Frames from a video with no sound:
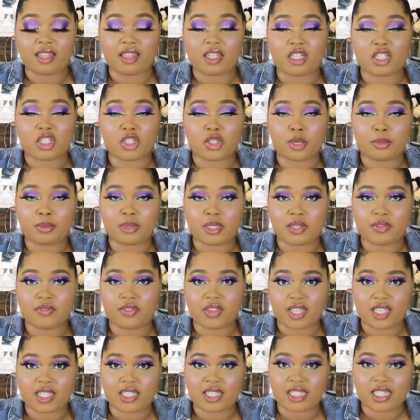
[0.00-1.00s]
And the description
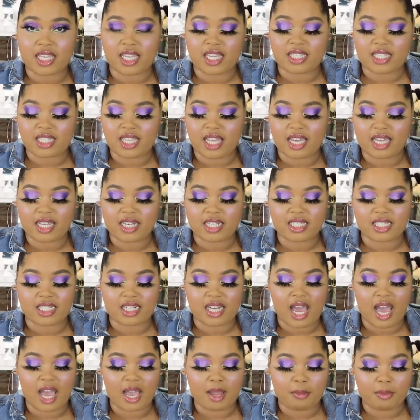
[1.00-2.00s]
of this says that it is
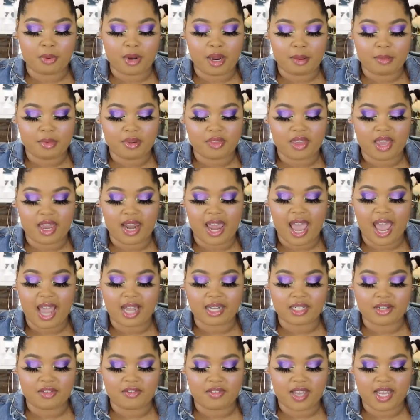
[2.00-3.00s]
an eye primer that
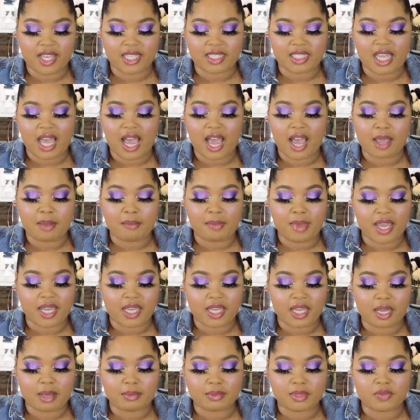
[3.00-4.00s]
activates eye
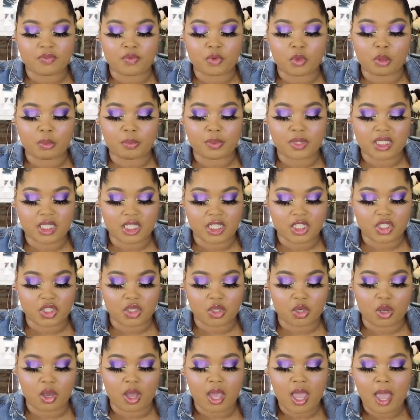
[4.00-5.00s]
makeup's full
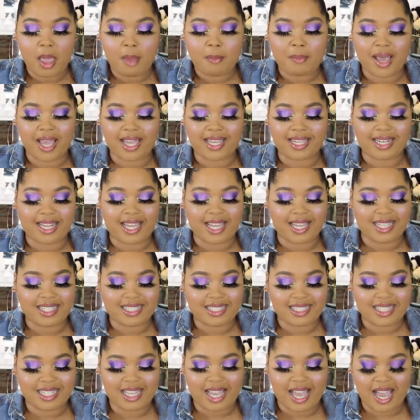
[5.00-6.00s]
potential by
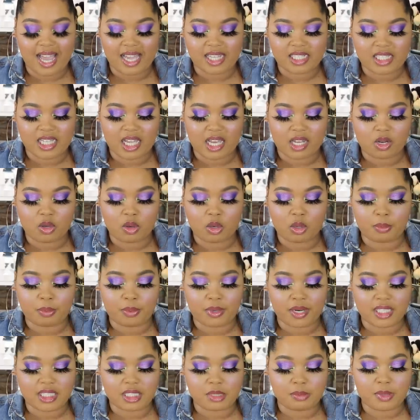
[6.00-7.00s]
enhancing eyeshadow or
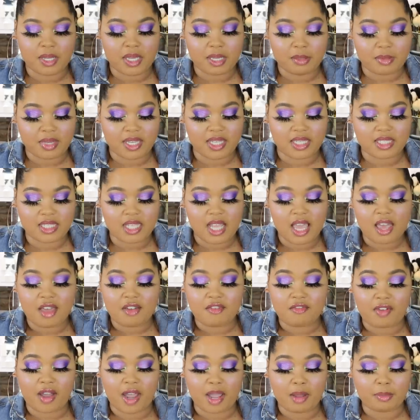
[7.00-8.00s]
pressed pigments,
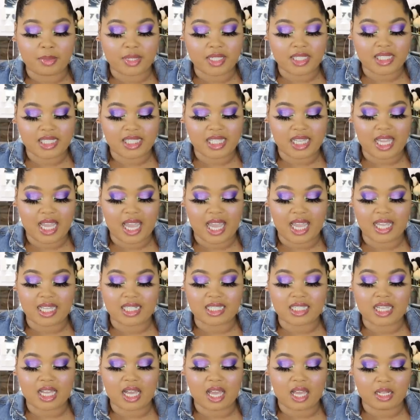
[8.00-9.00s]
vibrancy,
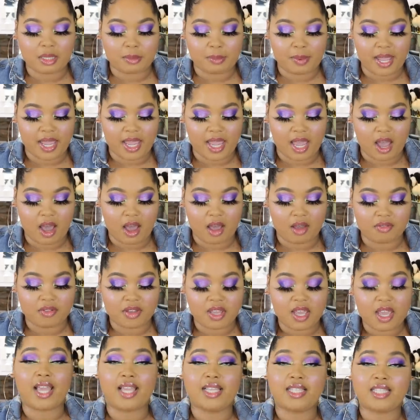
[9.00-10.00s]
and color payoff.
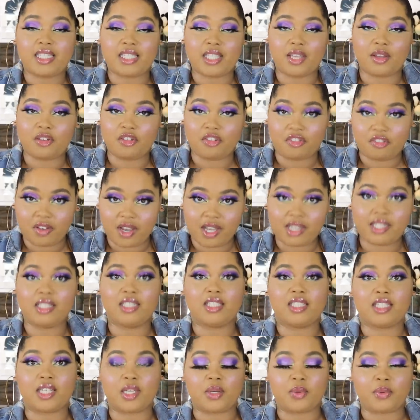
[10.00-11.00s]
And so
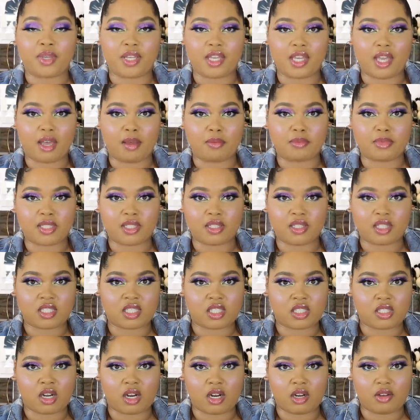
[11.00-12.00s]
finally we come to the
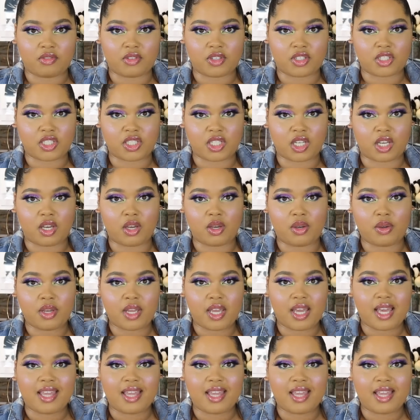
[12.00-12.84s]
star of the show,